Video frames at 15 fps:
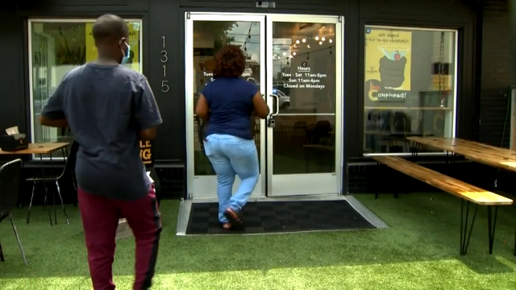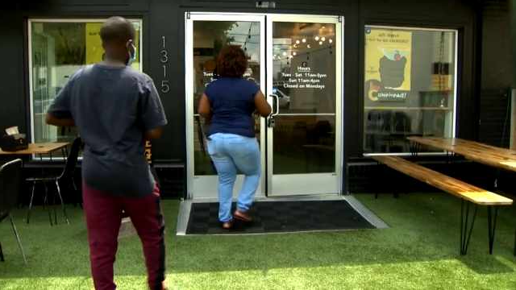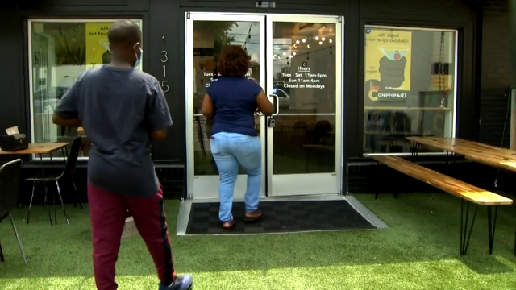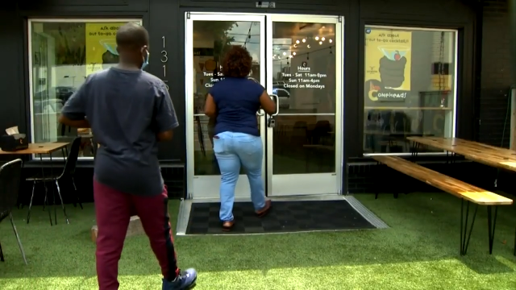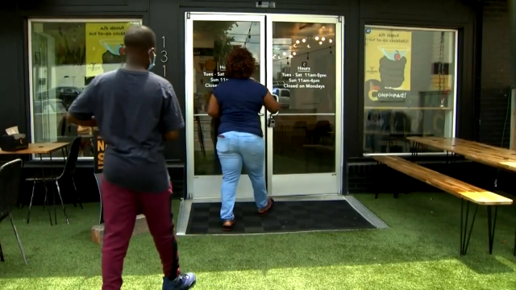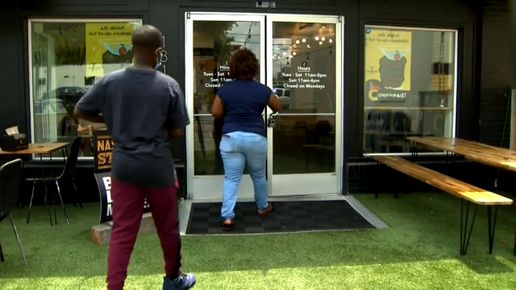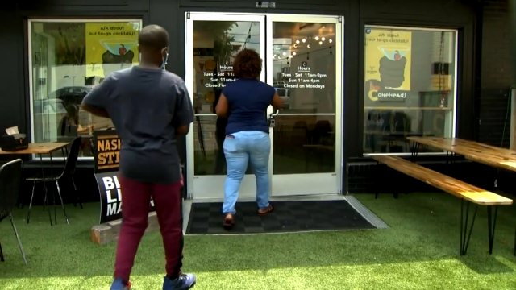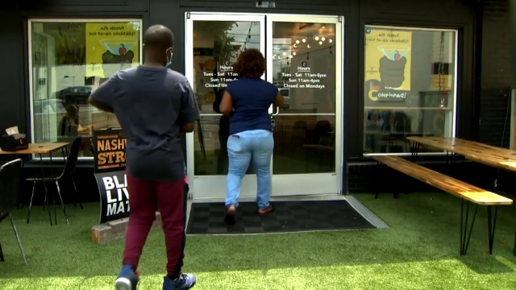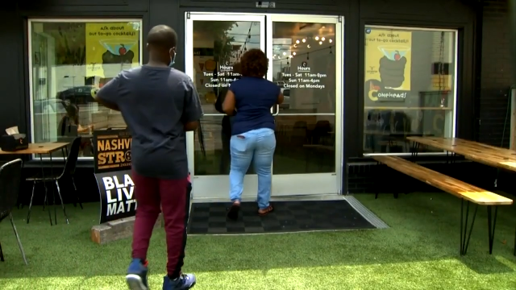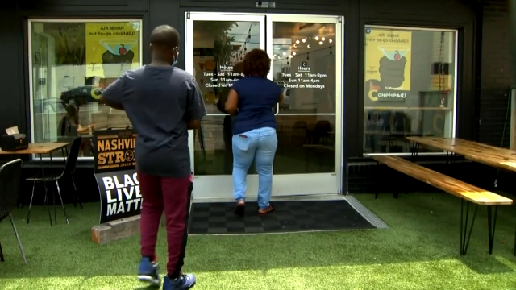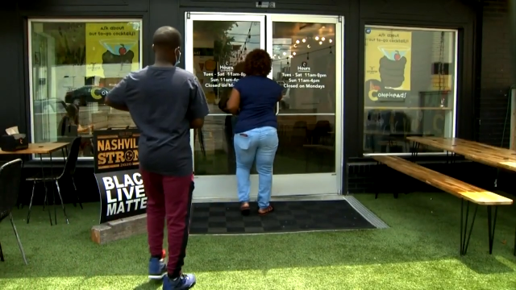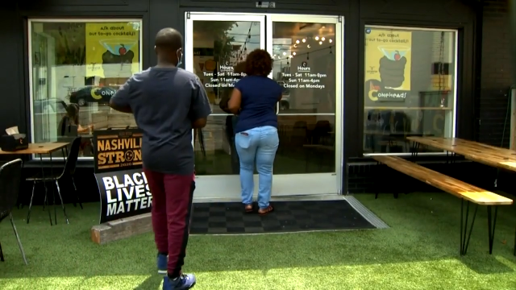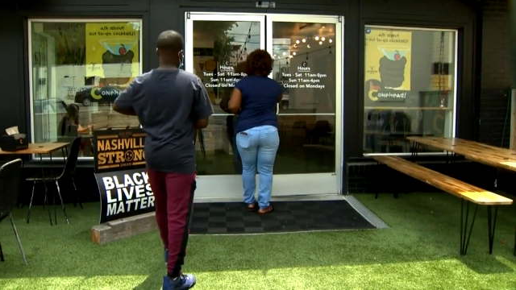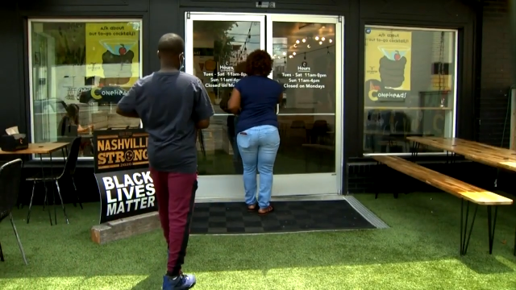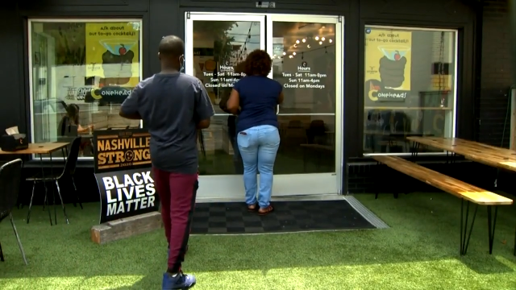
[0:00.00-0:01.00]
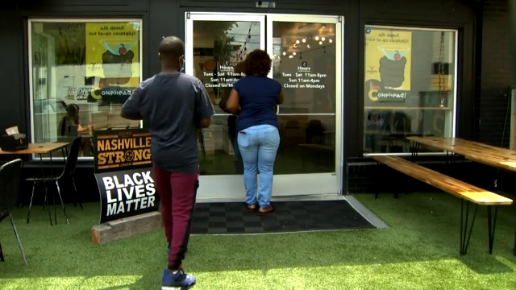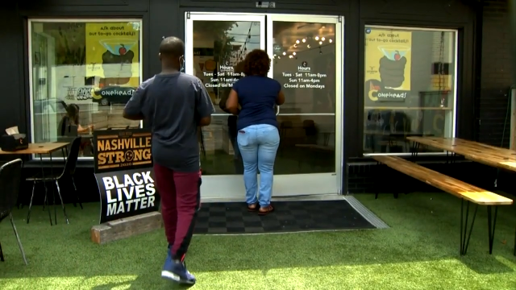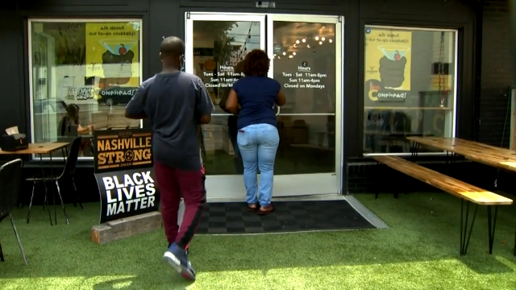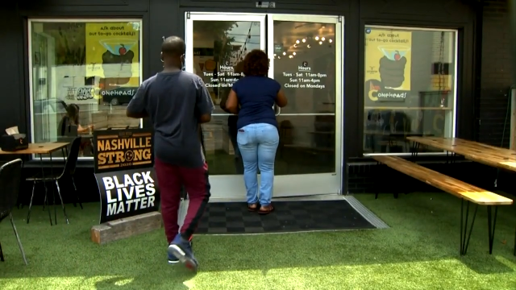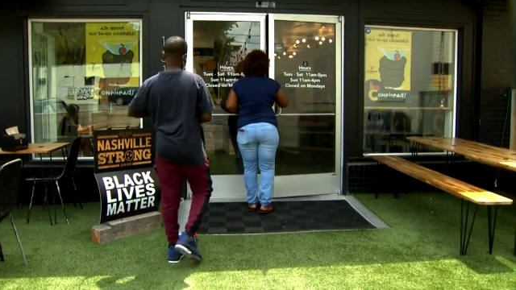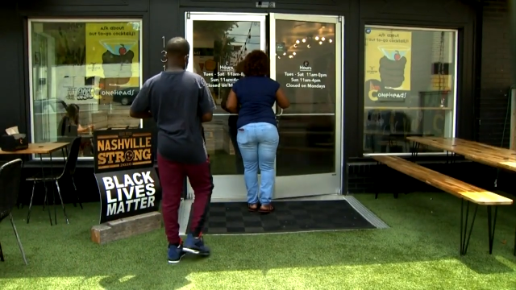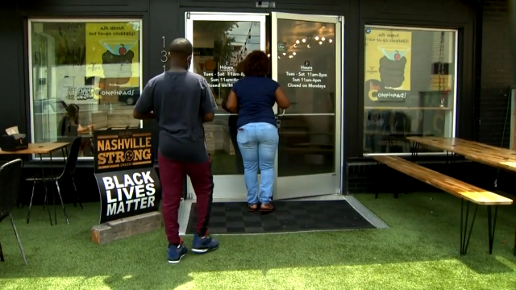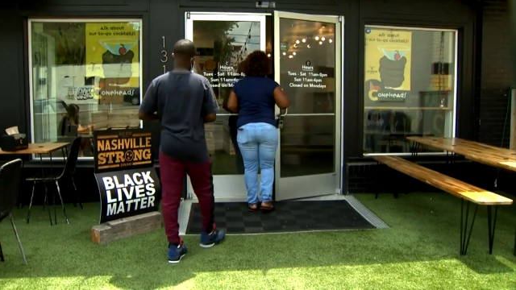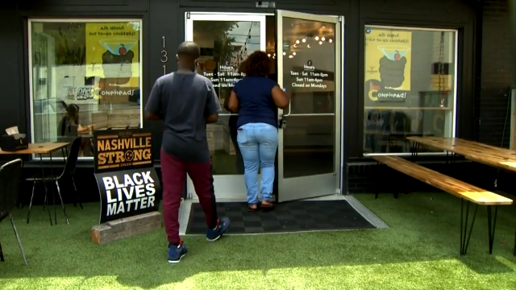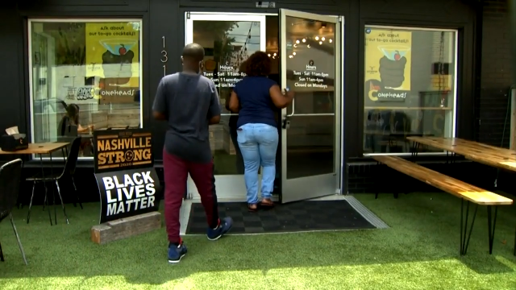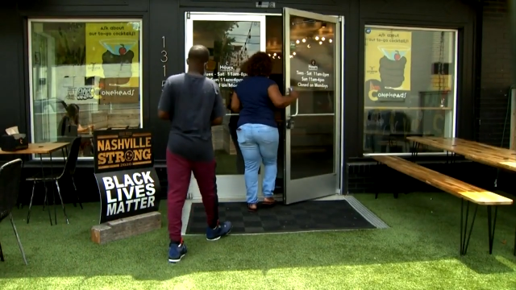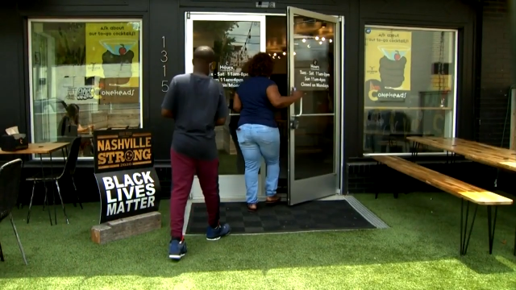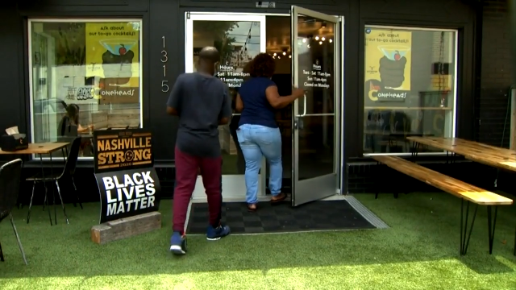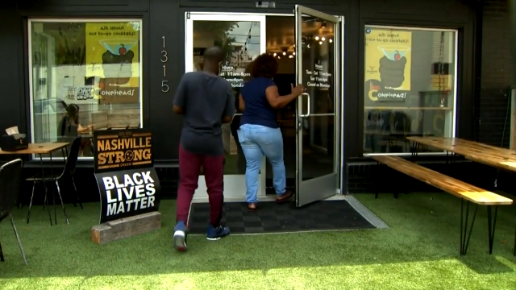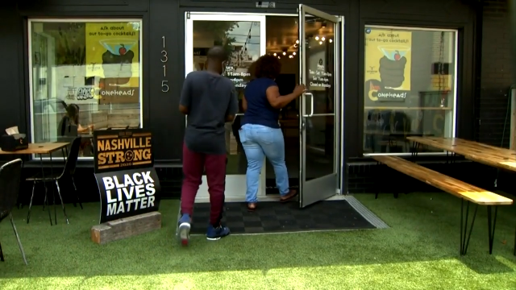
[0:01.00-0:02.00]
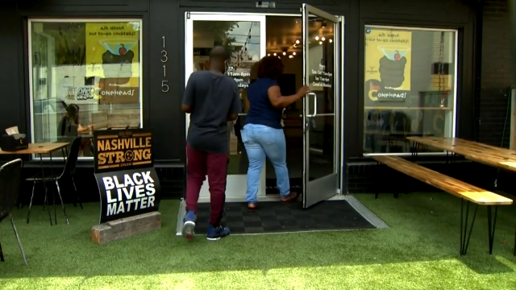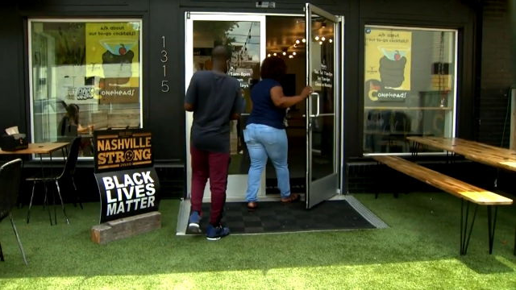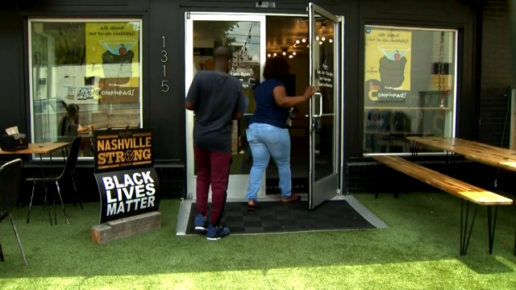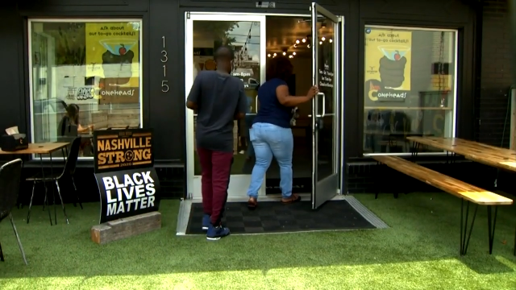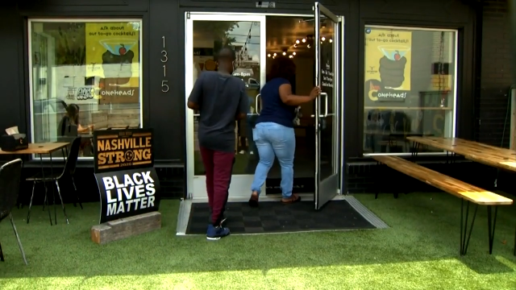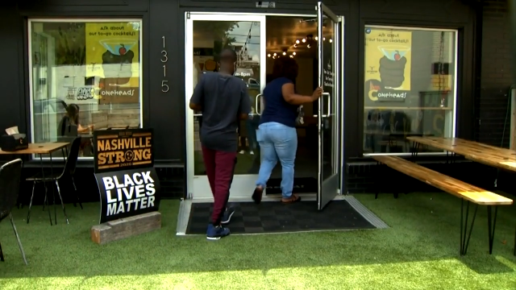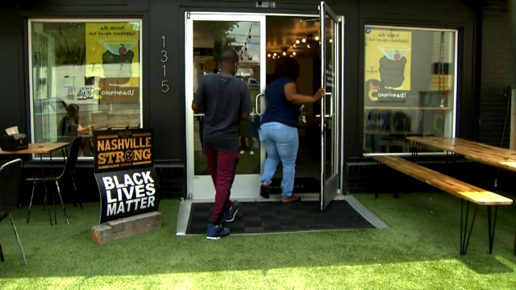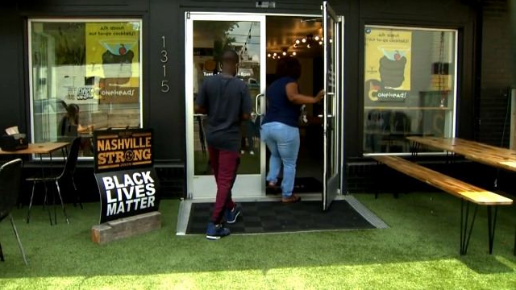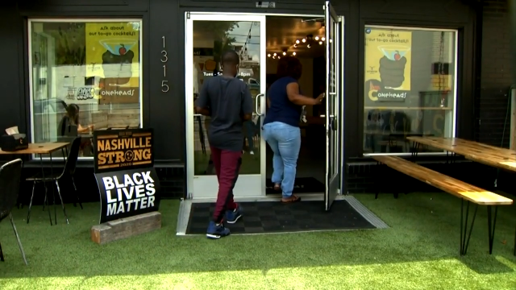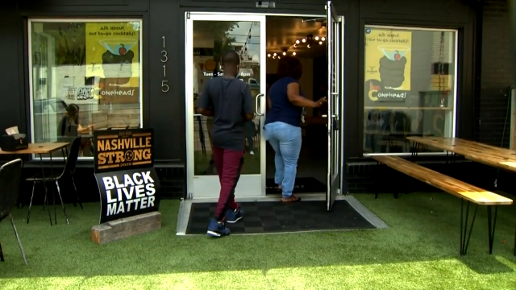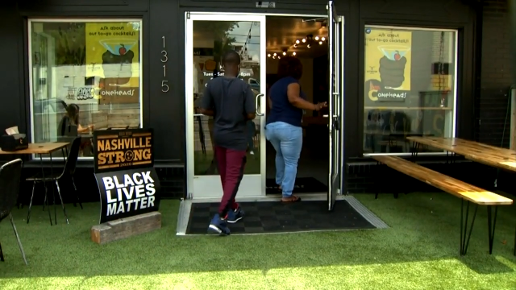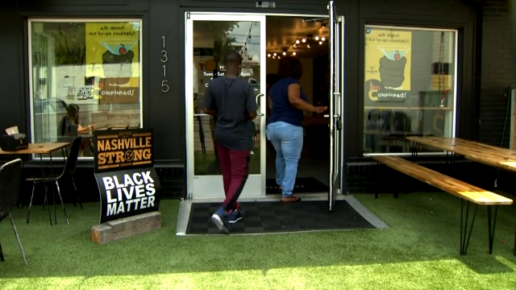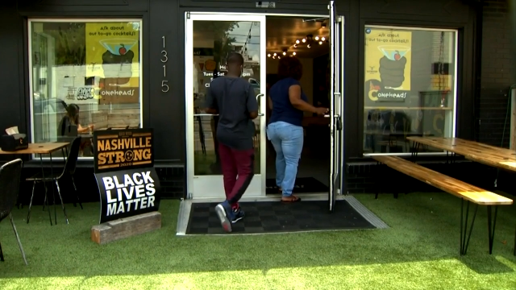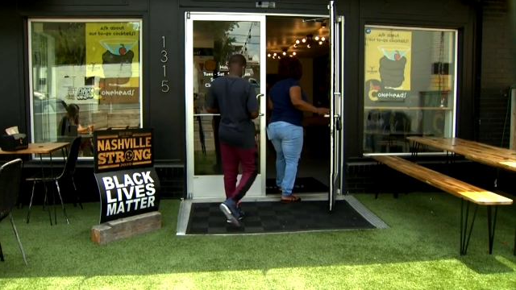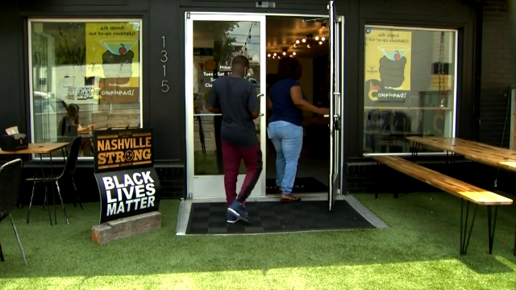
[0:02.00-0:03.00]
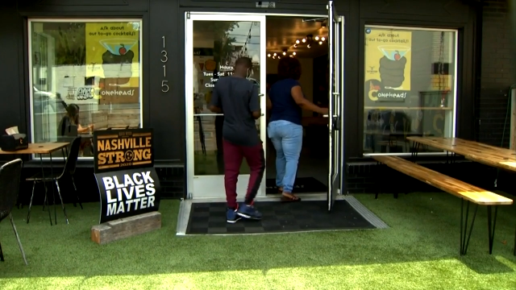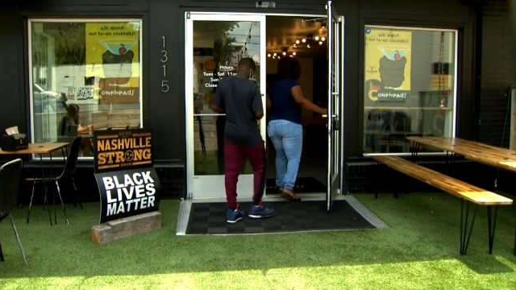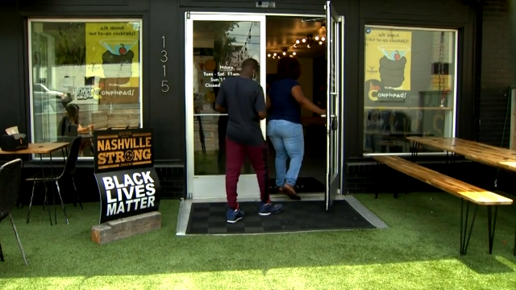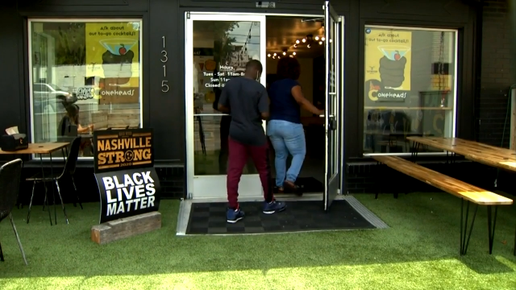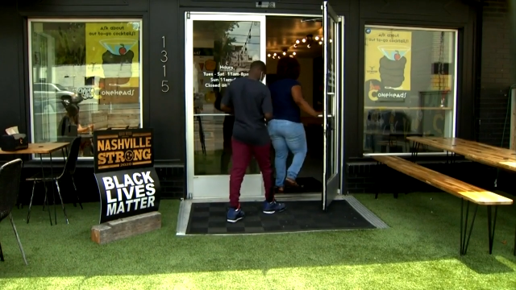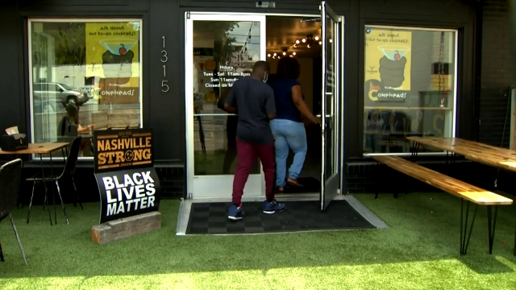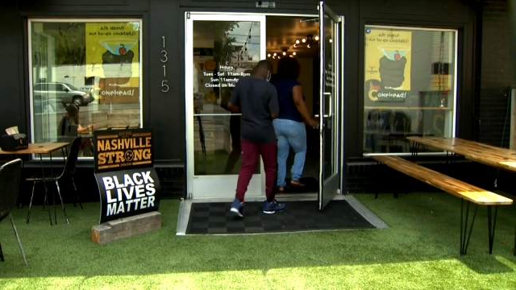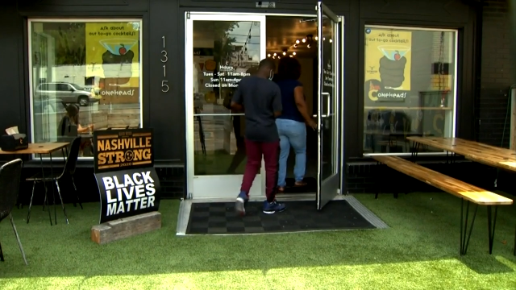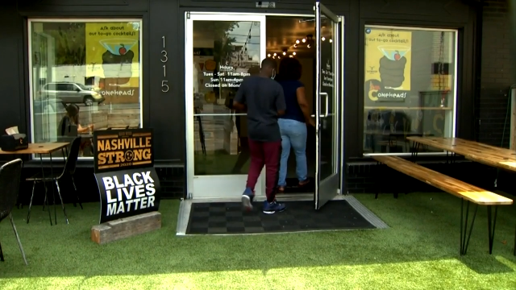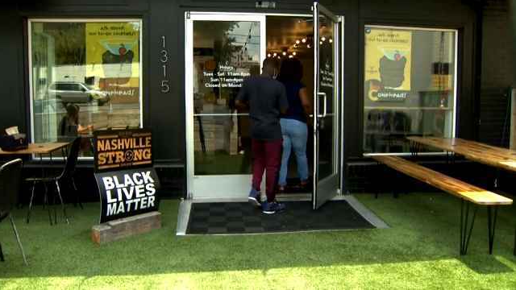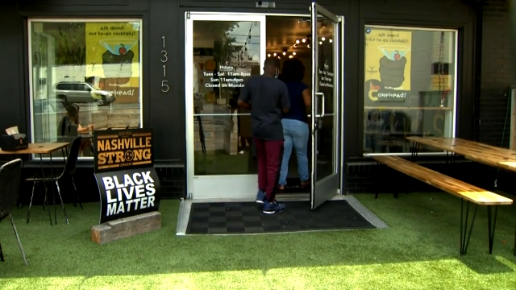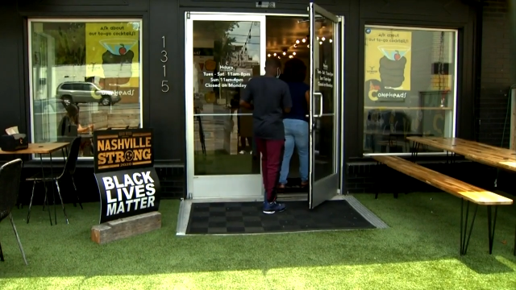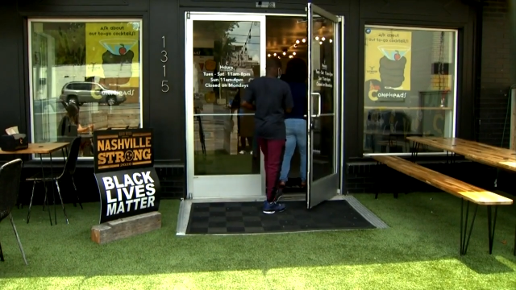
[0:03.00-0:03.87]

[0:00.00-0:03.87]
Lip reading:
(no speaker visible)